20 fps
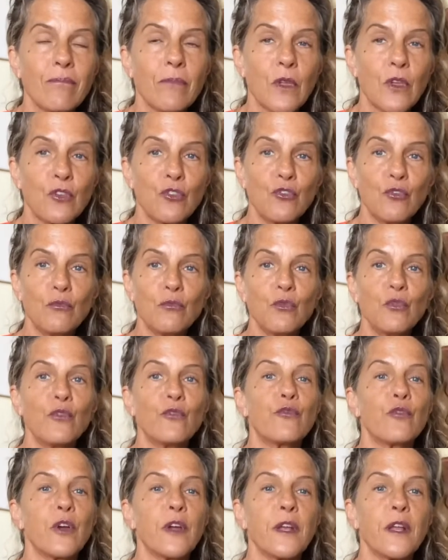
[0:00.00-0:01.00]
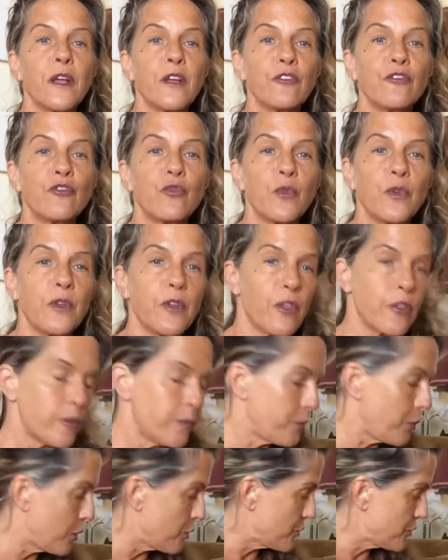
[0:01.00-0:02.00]
you move right on to another
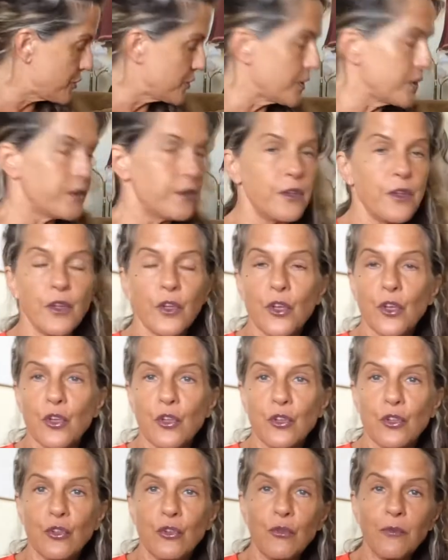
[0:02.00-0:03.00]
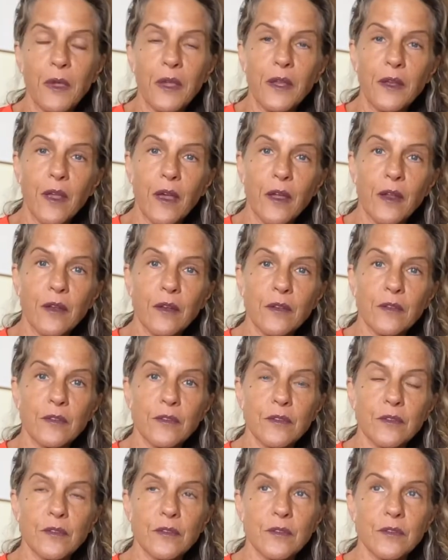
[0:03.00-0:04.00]
person, you may not
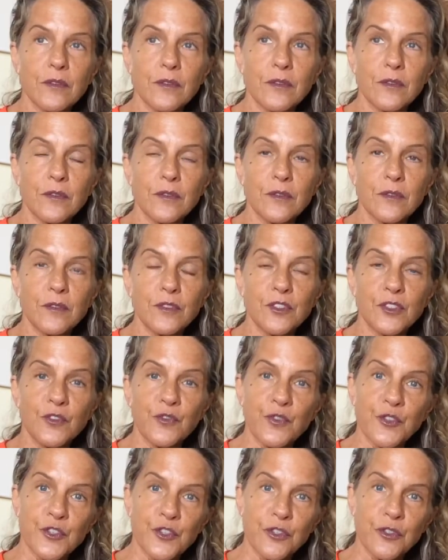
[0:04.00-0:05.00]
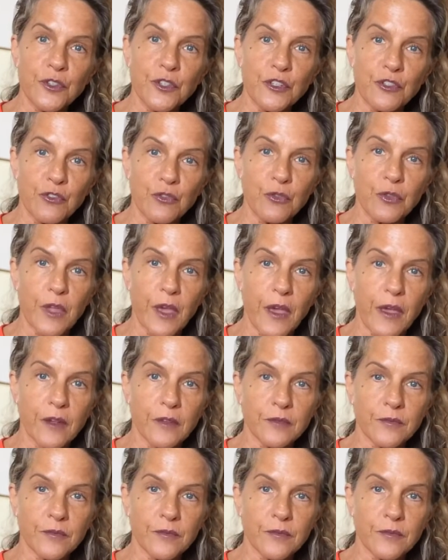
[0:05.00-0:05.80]
sufficiently do that.